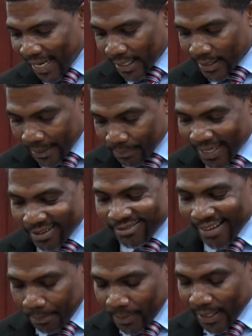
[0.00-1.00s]
accepted
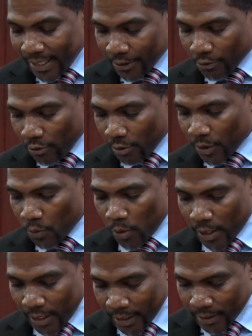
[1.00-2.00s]
rapidly throughout the
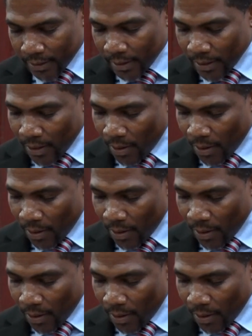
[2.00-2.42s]
world,